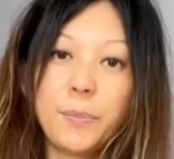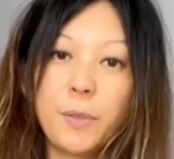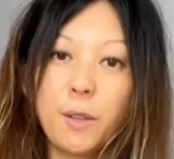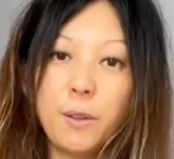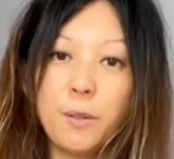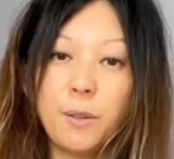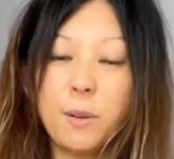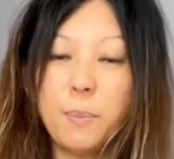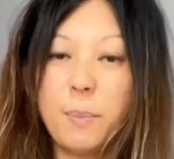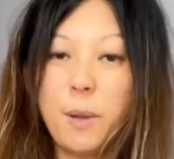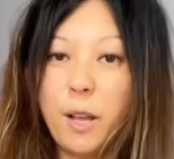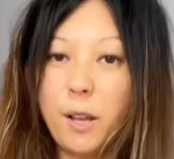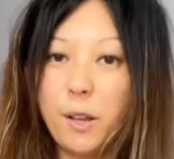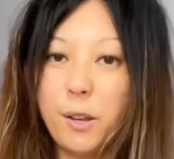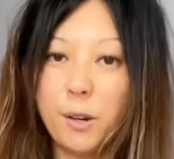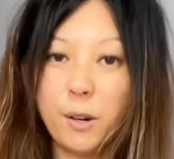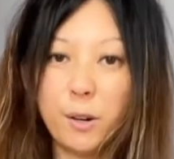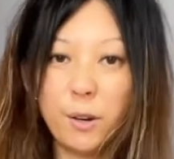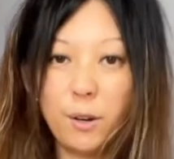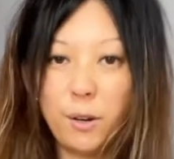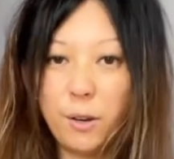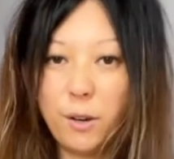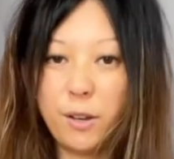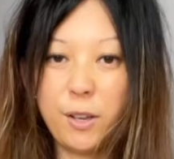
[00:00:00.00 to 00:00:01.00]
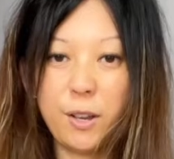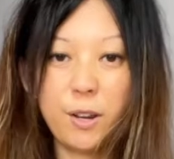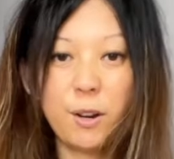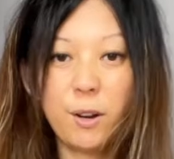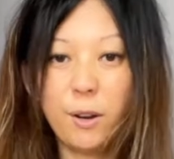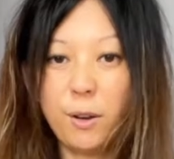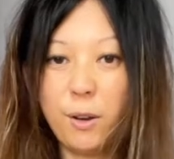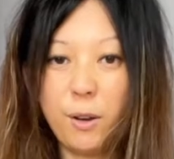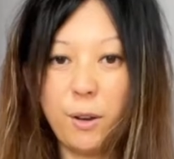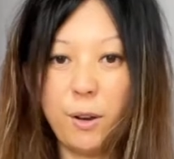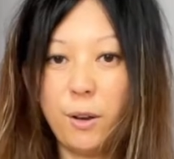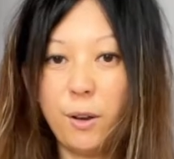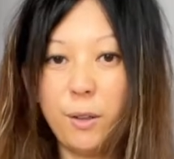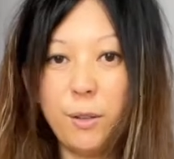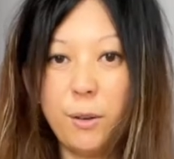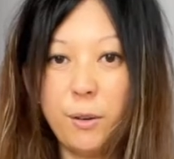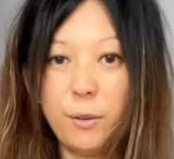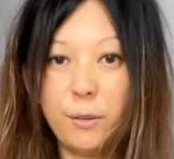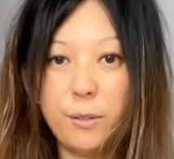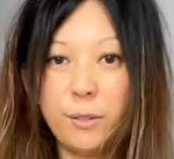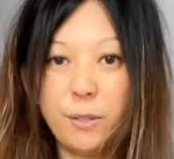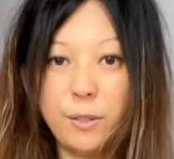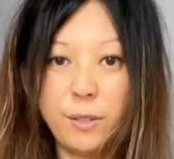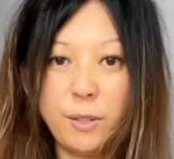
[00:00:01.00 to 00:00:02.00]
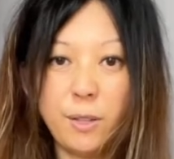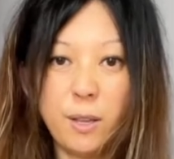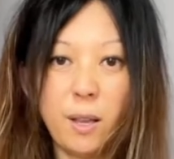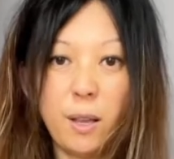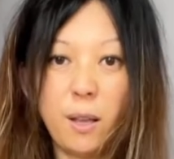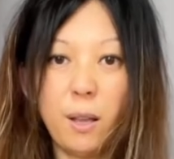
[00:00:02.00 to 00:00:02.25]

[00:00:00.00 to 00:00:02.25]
you're a banker or lawyer or those